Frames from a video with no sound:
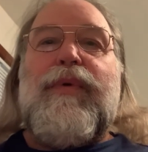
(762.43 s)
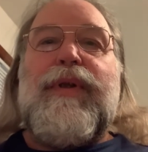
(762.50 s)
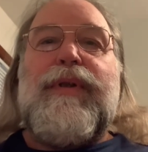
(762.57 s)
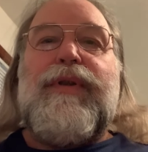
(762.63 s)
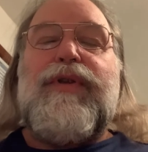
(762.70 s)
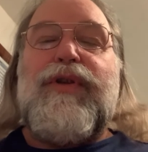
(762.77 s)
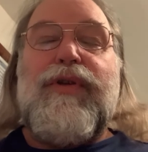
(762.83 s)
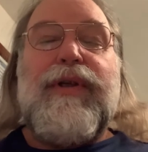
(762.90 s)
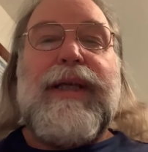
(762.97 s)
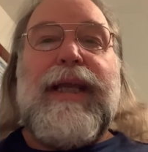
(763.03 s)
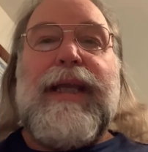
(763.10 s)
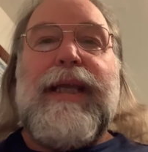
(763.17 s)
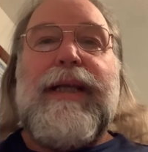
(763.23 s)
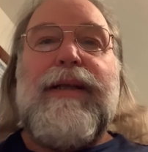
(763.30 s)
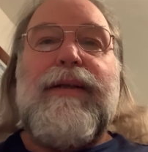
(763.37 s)
Took
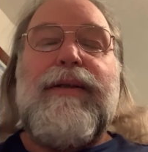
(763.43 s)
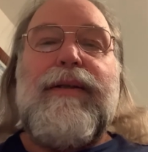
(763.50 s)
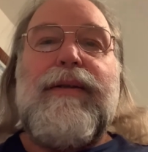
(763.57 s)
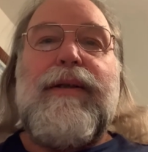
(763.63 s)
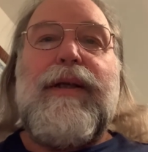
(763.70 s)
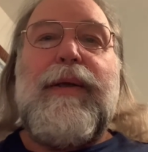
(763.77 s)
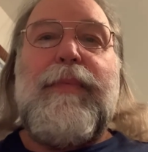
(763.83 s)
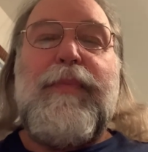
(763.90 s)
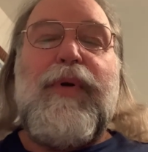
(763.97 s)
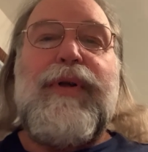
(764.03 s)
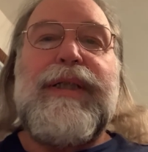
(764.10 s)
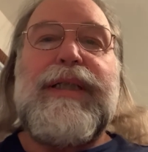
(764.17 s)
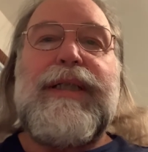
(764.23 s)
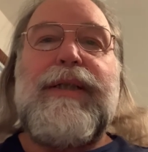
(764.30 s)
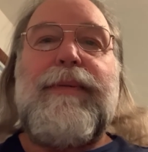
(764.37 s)
a
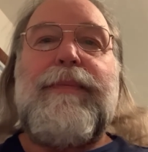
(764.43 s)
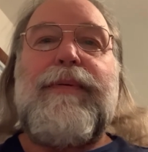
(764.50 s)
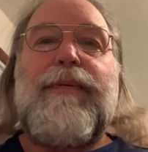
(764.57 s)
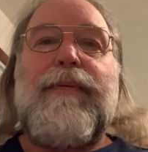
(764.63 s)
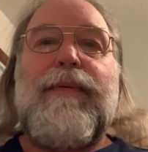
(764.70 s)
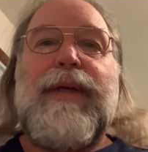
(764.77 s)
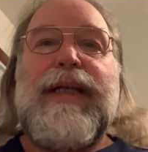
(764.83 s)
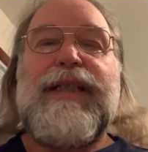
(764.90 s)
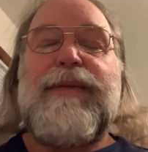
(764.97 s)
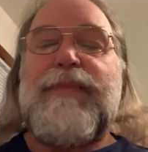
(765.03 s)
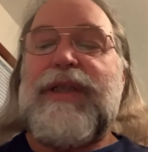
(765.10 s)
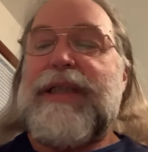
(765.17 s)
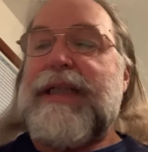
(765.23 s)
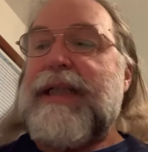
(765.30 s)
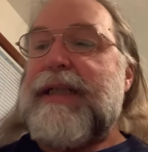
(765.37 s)
apprenticeship as a
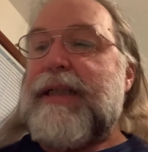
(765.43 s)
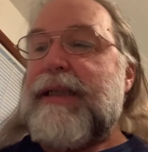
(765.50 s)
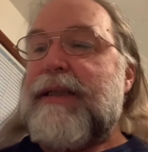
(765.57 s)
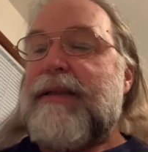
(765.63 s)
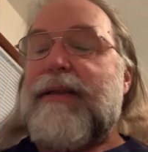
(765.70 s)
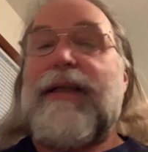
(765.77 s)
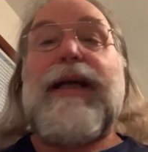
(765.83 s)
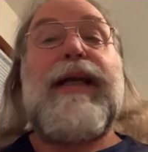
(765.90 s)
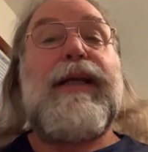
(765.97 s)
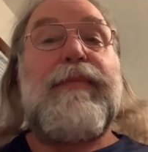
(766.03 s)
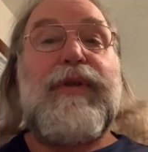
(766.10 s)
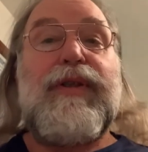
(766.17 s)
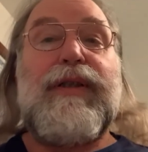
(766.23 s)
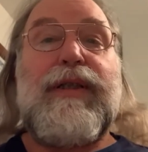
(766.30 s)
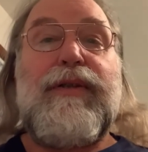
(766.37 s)
machinist, and I am
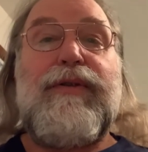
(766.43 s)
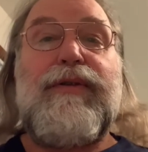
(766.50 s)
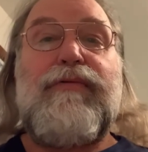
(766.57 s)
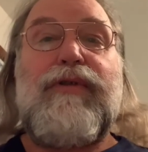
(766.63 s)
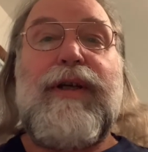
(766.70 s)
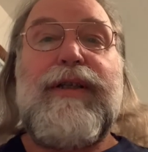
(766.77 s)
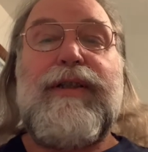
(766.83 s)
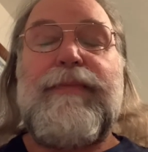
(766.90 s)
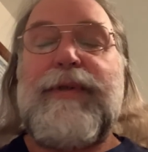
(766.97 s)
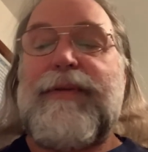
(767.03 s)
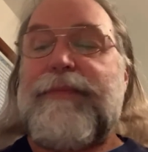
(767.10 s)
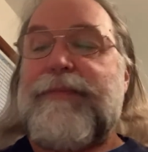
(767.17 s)
a skilled tradesman.